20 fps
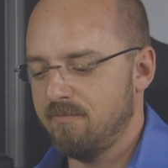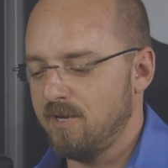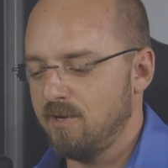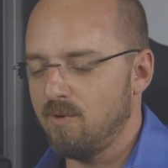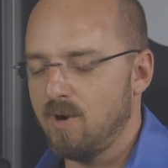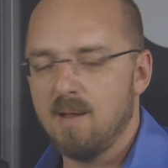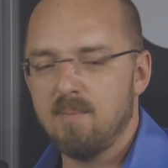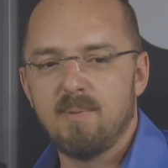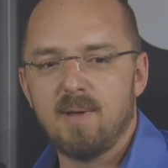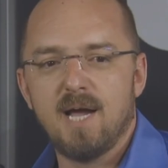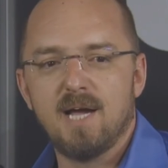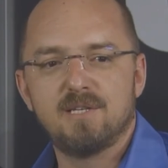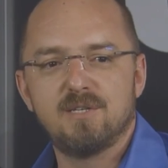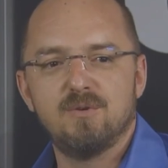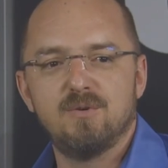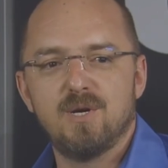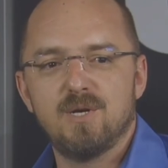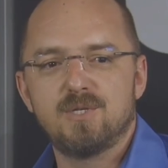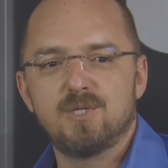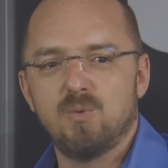Feed right back
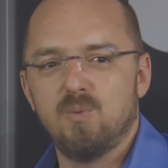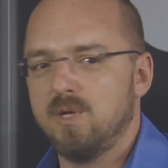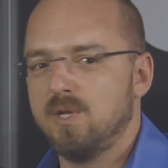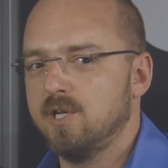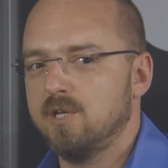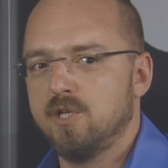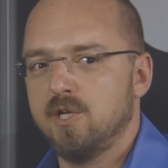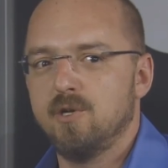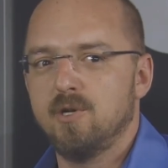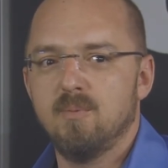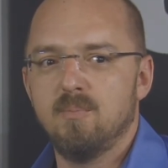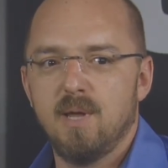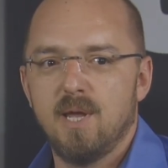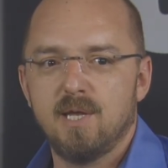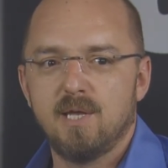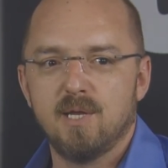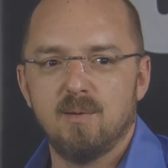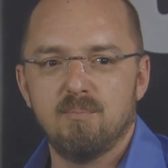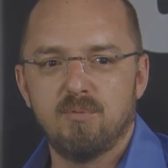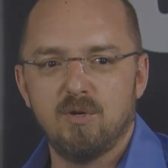to us so we can continue to
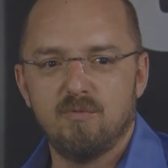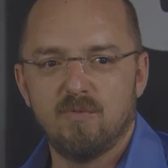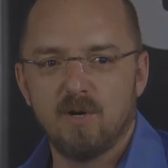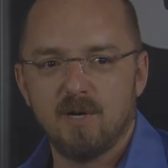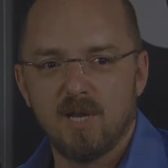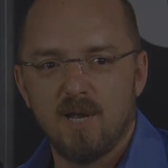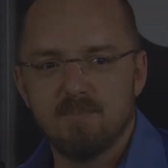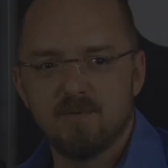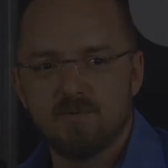make and improve our